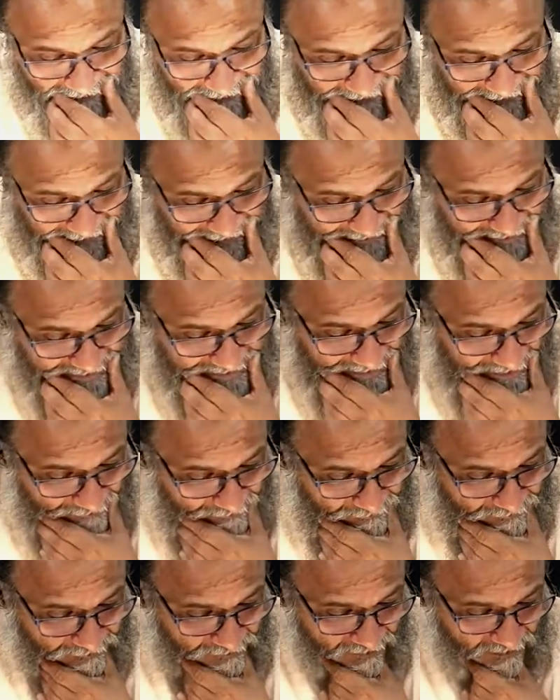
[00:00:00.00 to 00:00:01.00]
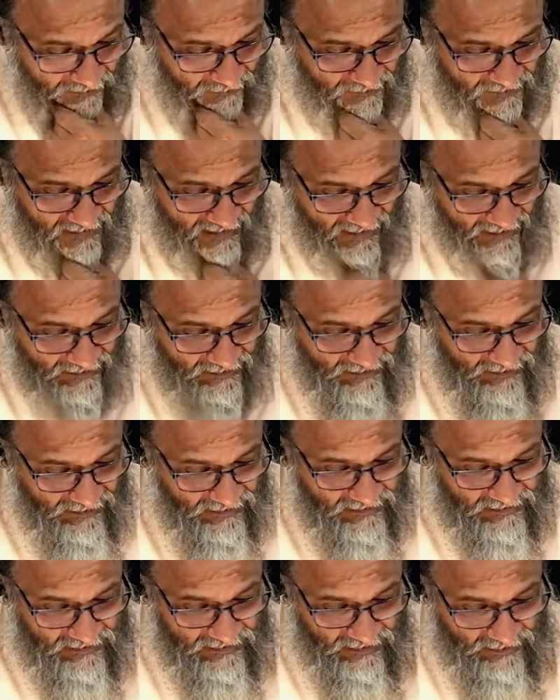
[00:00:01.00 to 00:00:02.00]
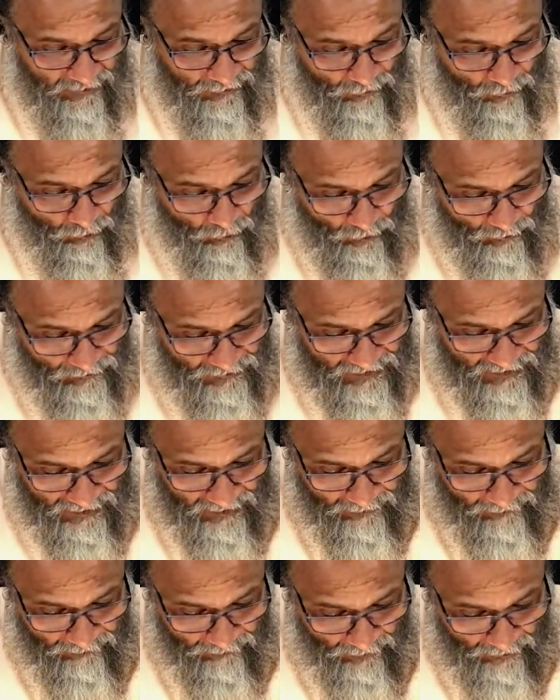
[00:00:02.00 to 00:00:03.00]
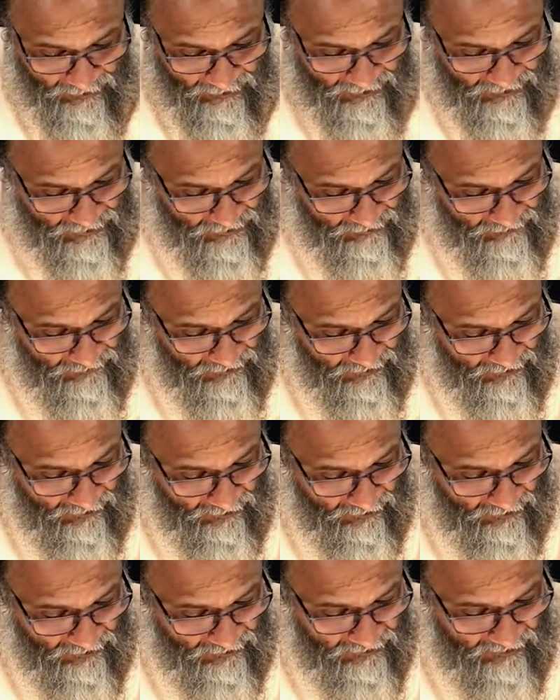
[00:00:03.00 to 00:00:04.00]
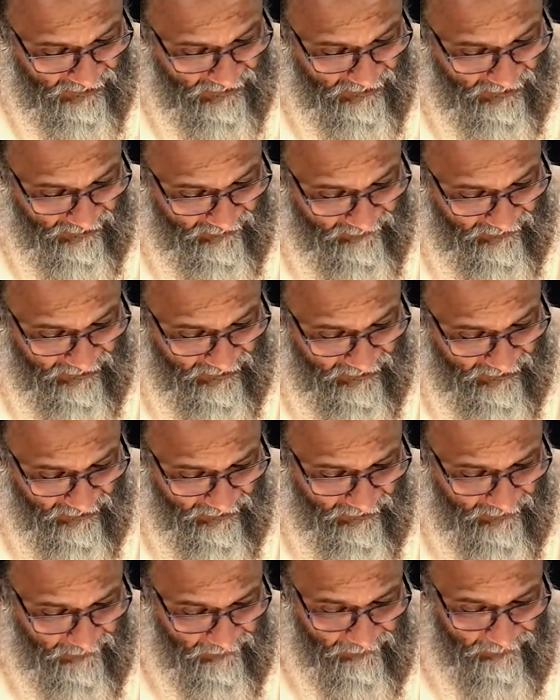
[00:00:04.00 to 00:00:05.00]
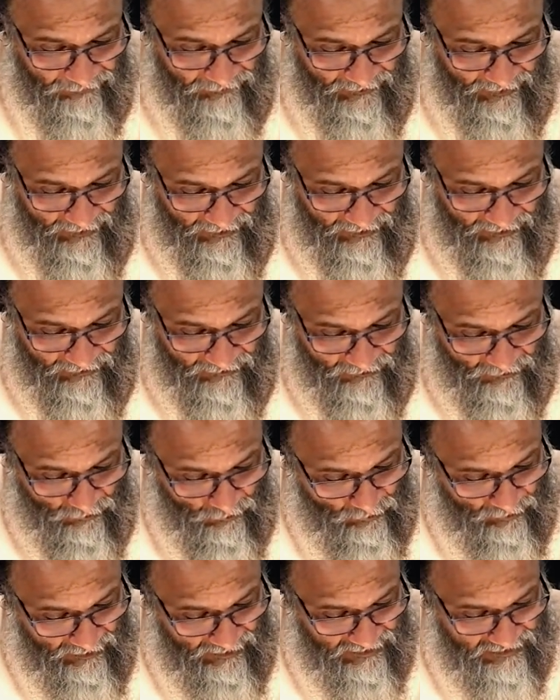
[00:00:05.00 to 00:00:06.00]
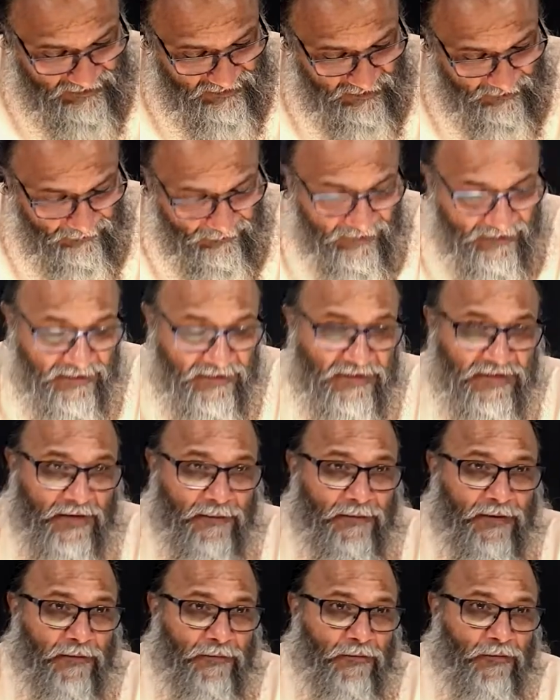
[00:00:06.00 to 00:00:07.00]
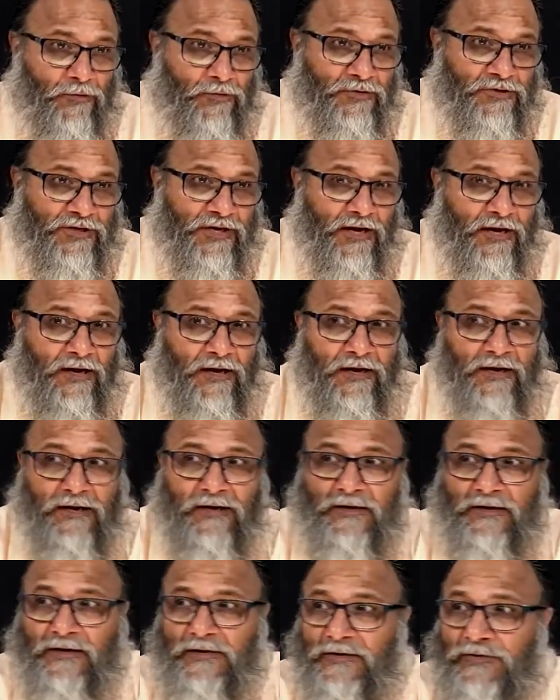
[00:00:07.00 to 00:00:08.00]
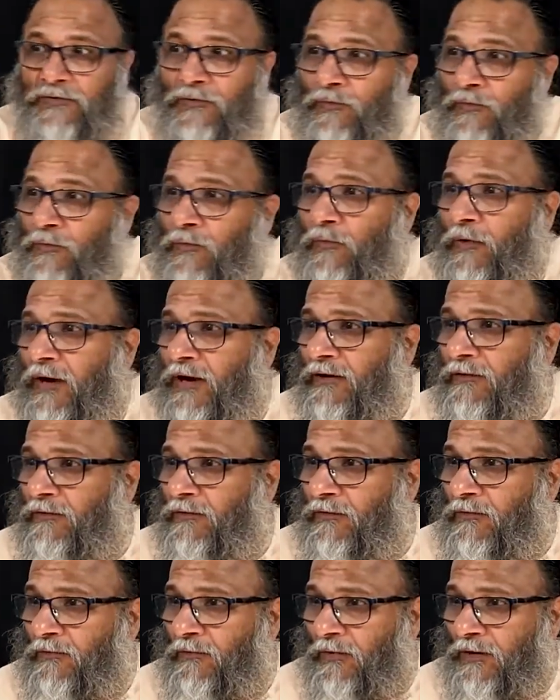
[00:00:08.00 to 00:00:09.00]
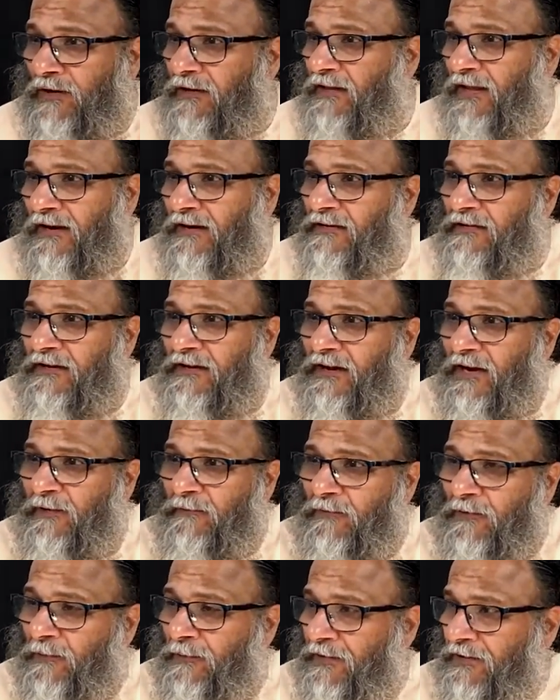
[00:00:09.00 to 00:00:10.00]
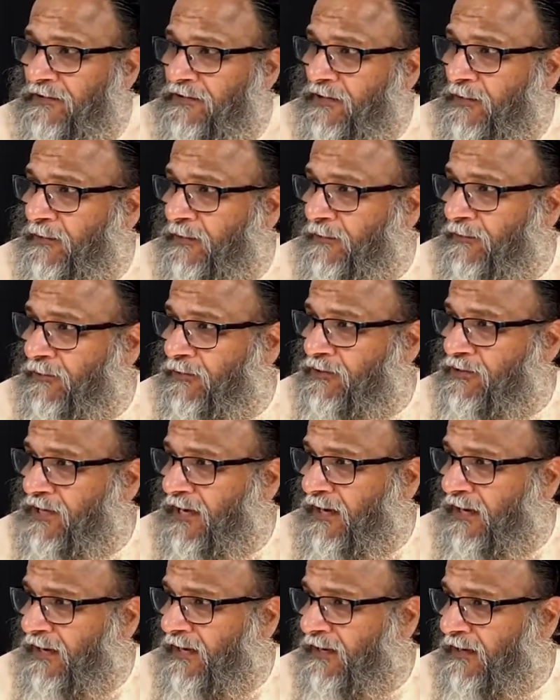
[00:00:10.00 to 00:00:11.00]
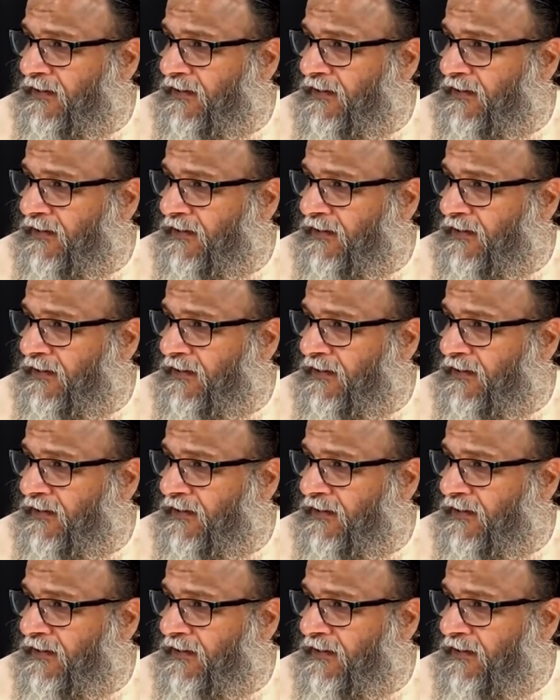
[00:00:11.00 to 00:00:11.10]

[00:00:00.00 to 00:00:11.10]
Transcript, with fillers: When the self dreams like this and roams in the forest of the earth and heaven, he is known as the perishable Purusha. So, who are what is another name for perishable Purusha?